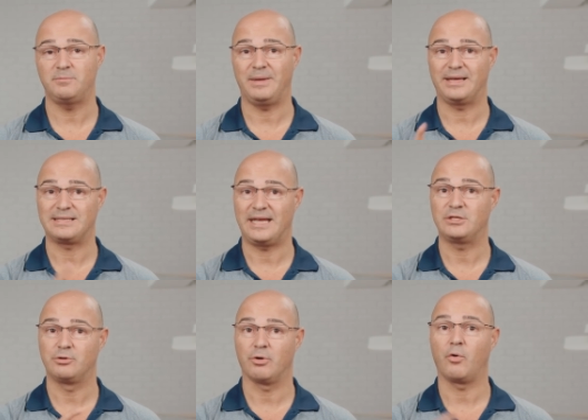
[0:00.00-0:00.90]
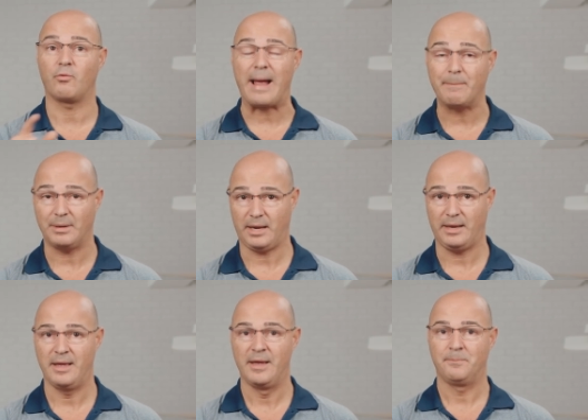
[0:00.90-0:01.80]
because kids grow rapidly,
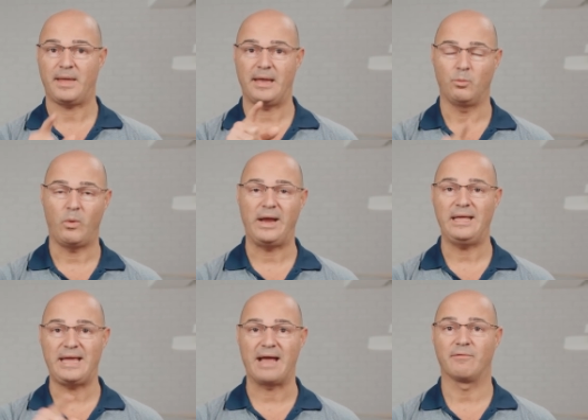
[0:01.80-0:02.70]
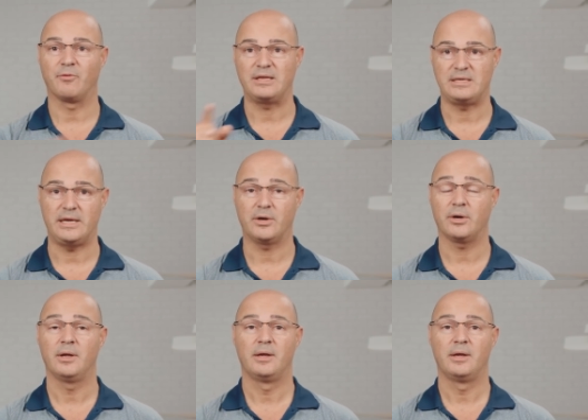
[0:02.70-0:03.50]
and waiting every year,